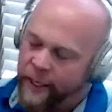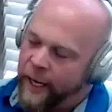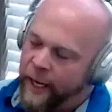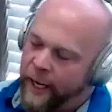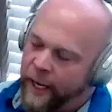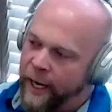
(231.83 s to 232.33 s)

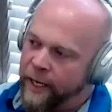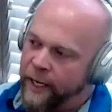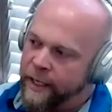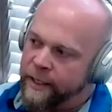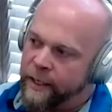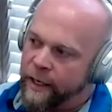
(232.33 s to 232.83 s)
And
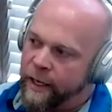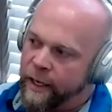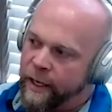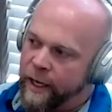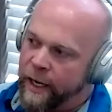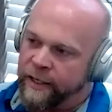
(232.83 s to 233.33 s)
at
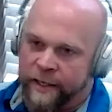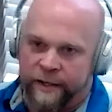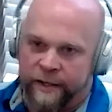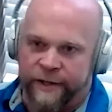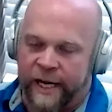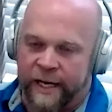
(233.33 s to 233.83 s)
the end of the
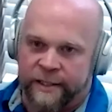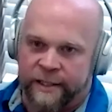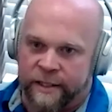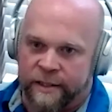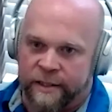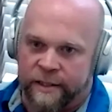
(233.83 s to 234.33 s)
day, they sent
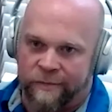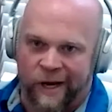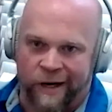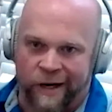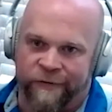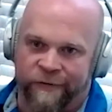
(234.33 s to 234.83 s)
this one
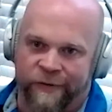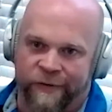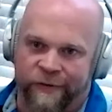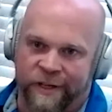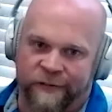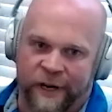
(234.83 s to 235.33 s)
hundred
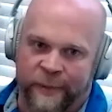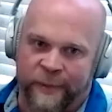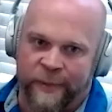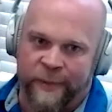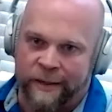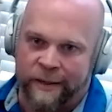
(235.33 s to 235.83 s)
fifty-five pound
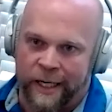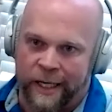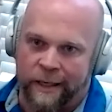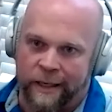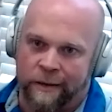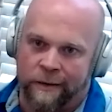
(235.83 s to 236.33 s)
kid who looked
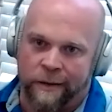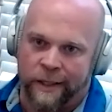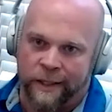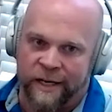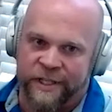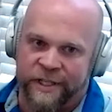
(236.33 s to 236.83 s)
like he'd never
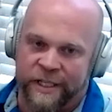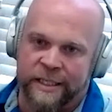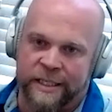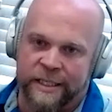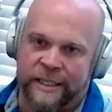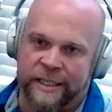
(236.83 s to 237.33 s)
seen the
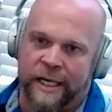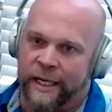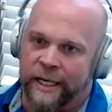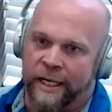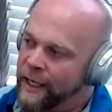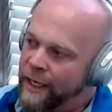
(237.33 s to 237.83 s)
sun in
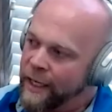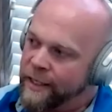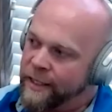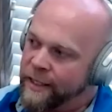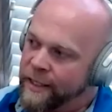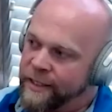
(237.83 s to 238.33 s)
to
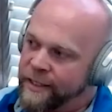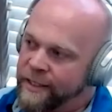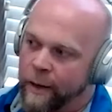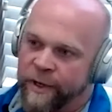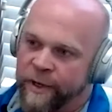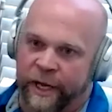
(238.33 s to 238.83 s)
tell me that
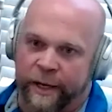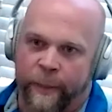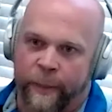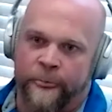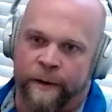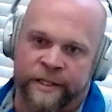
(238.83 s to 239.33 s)

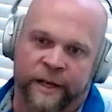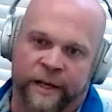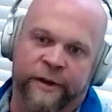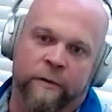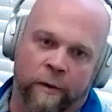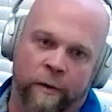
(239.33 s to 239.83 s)
there's nothing
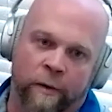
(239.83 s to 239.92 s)
wrong with